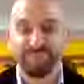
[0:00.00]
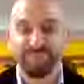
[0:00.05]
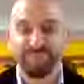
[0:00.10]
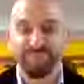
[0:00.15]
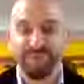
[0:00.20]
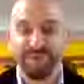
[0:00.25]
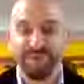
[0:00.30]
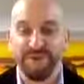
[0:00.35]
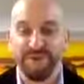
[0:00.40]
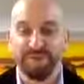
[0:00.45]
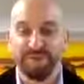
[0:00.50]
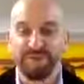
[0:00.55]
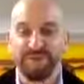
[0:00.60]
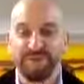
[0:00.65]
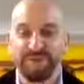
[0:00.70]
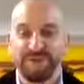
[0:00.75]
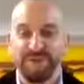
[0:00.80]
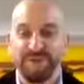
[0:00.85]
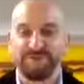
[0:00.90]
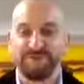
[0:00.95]
videos
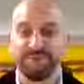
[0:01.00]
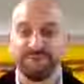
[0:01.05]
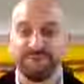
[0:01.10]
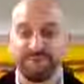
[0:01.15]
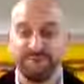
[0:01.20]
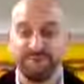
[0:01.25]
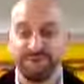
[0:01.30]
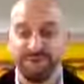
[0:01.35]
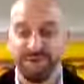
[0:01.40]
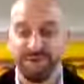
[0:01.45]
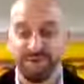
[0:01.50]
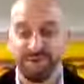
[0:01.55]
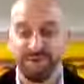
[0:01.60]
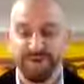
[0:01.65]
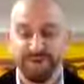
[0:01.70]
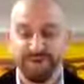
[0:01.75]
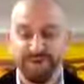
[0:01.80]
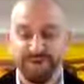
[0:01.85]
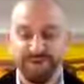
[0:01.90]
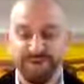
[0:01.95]
and stuff to the community,
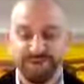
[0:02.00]
but